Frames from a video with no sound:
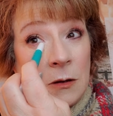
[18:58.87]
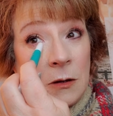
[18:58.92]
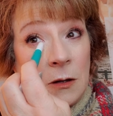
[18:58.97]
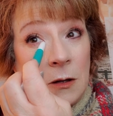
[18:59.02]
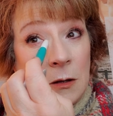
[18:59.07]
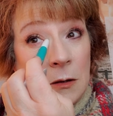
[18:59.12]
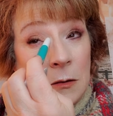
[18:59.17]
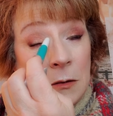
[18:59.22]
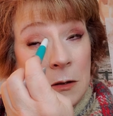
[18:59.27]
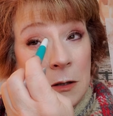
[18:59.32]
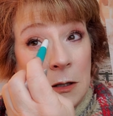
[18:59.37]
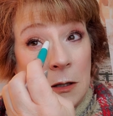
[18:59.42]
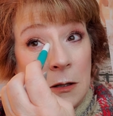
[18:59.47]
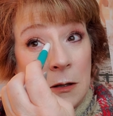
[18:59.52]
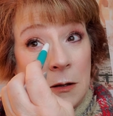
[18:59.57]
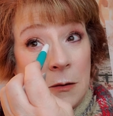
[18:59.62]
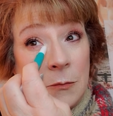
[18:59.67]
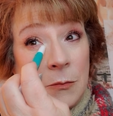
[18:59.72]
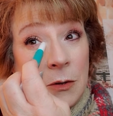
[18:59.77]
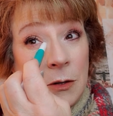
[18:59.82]
and lighten
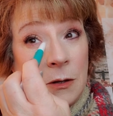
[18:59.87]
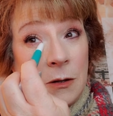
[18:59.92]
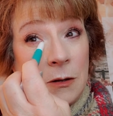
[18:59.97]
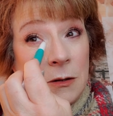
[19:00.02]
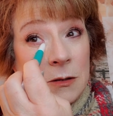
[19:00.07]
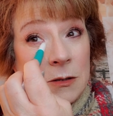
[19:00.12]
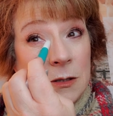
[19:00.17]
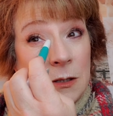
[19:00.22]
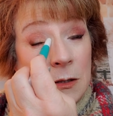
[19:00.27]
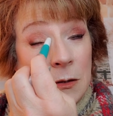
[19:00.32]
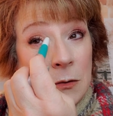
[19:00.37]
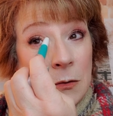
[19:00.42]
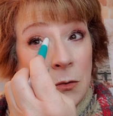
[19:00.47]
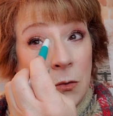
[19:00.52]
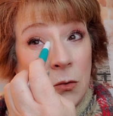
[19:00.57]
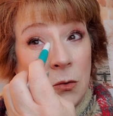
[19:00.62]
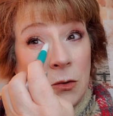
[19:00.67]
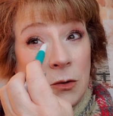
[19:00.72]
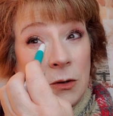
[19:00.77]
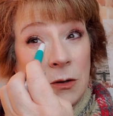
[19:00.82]
up this inner
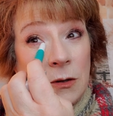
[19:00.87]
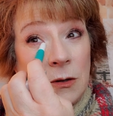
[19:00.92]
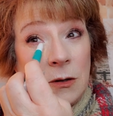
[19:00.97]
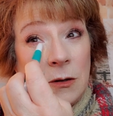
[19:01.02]
corner,